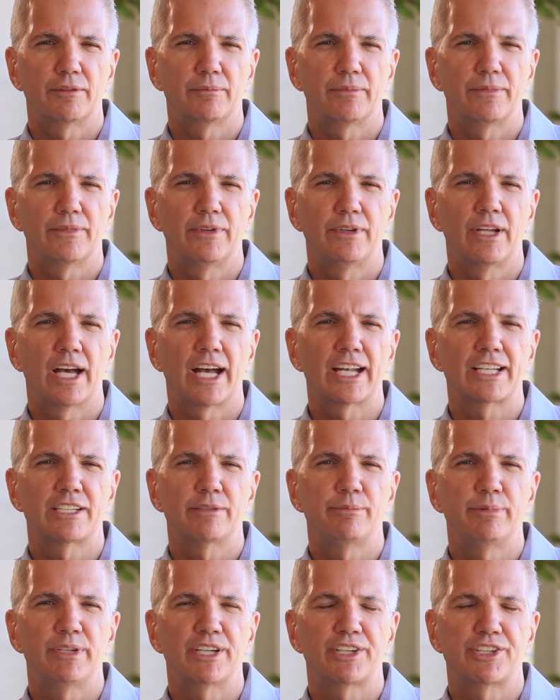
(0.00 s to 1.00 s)
not
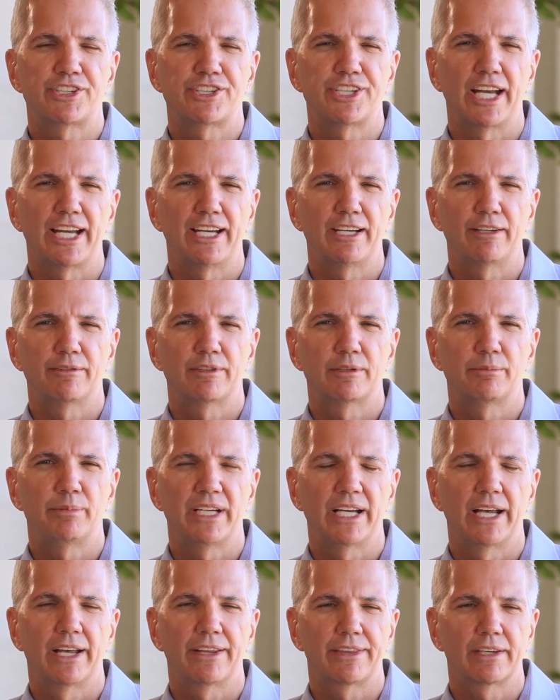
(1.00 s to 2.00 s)
to be ashamed to
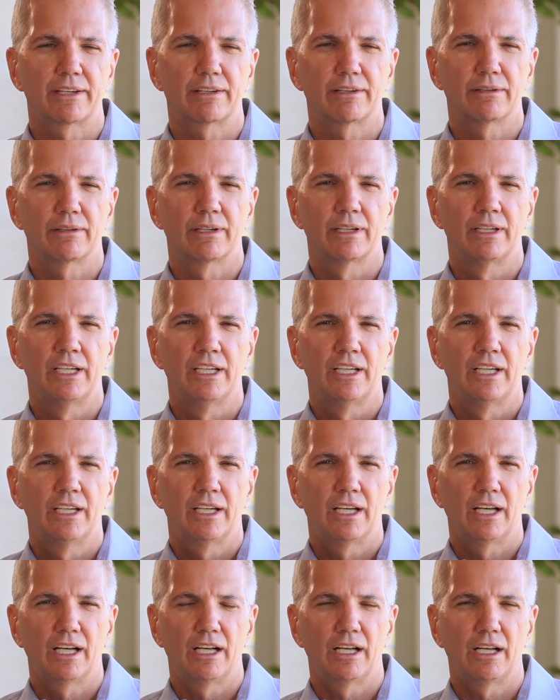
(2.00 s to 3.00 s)
be ethical.
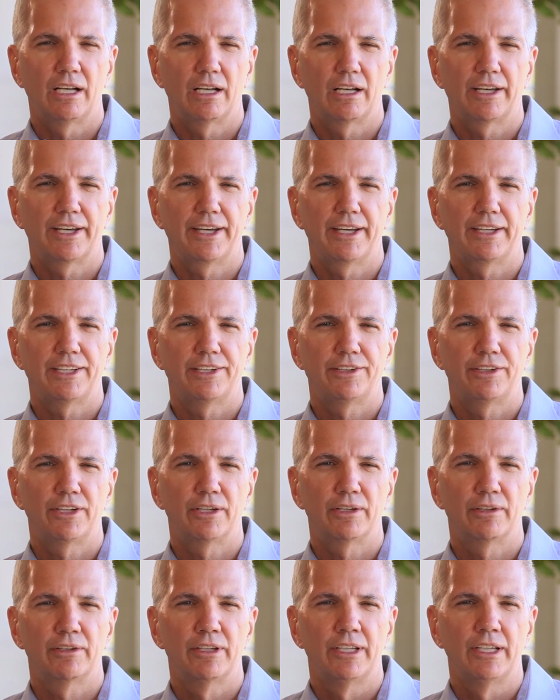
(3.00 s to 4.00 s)

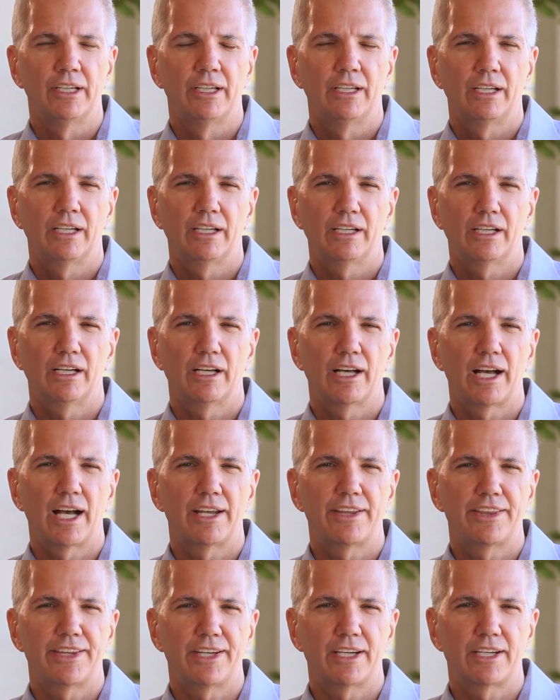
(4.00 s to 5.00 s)

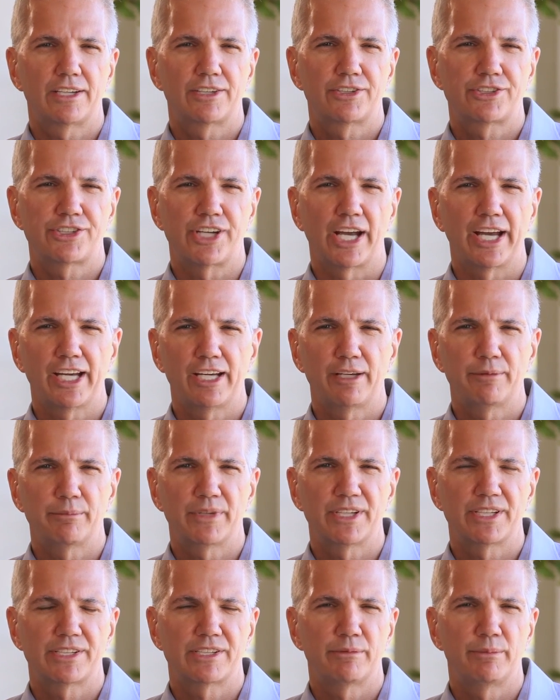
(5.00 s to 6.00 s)
I think
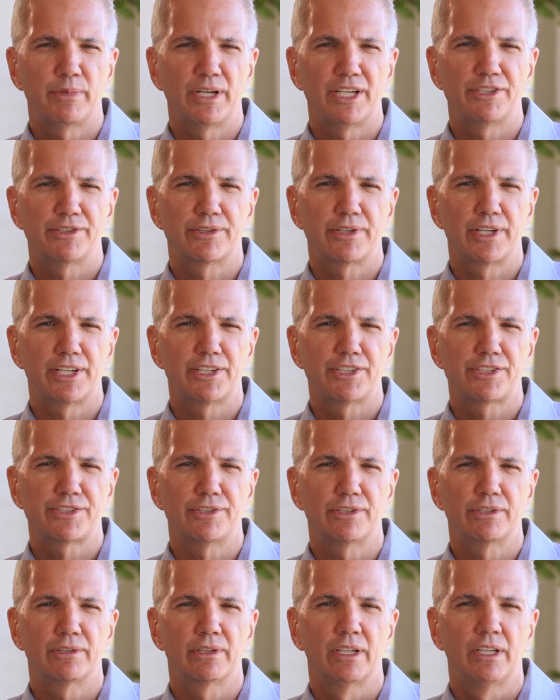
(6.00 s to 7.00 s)
shame is a major
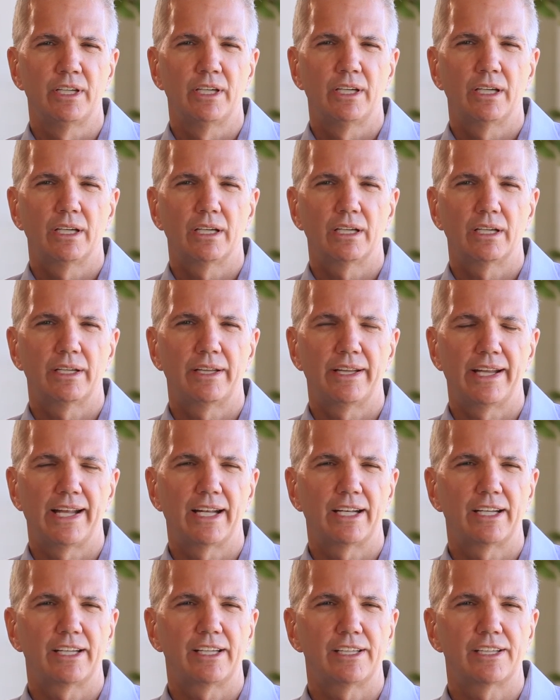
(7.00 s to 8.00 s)
issue
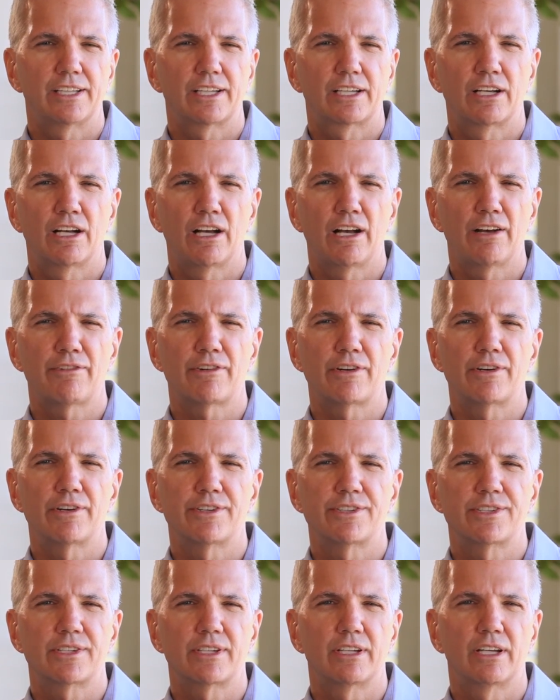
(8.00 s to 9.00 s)
that it
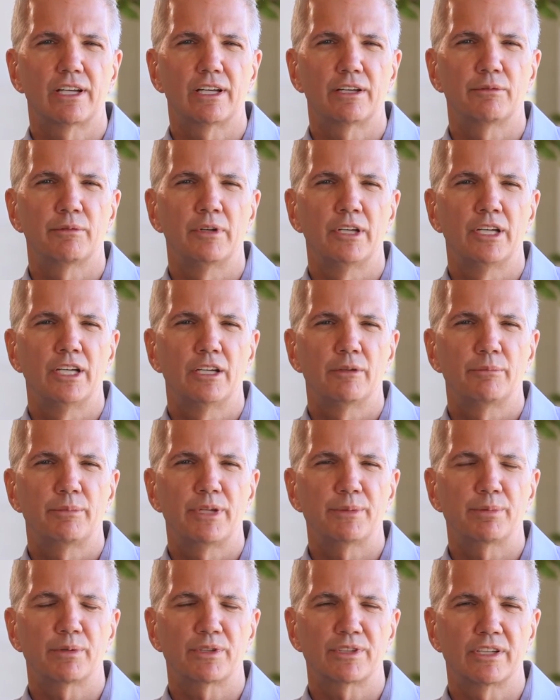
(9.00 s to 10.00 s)
covers
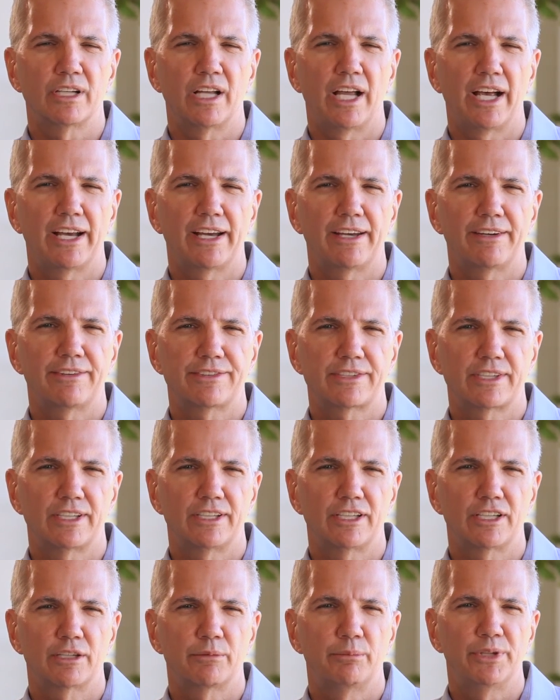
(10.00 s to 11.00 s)
people's lives
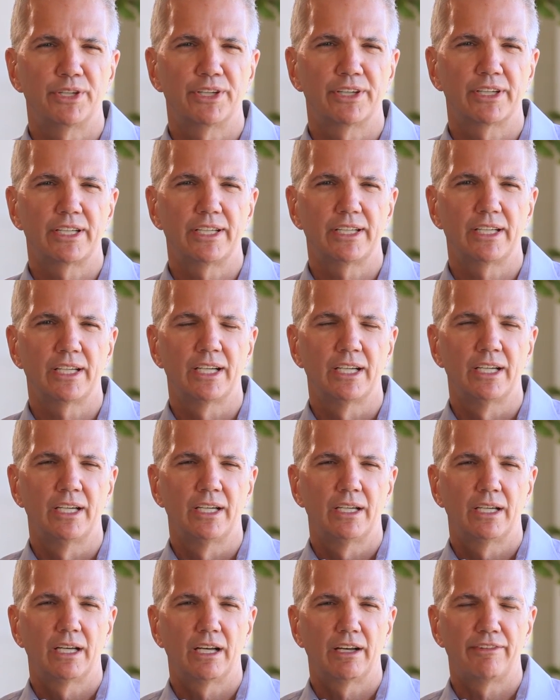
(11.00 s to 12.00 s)
and the ability
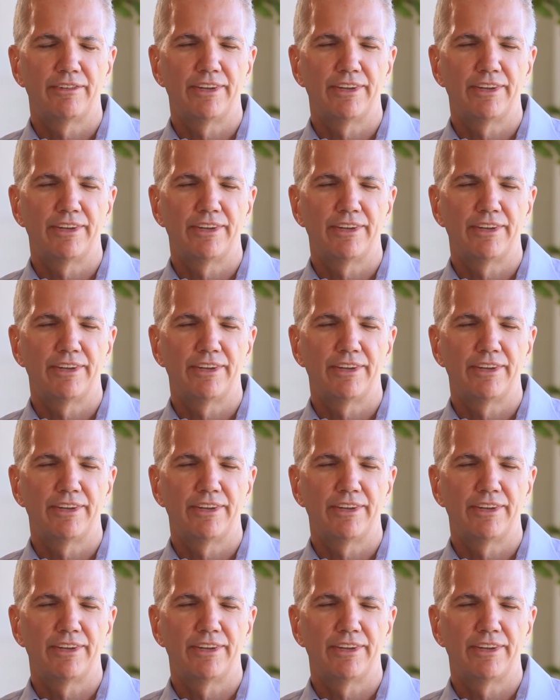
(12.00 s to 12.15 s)
of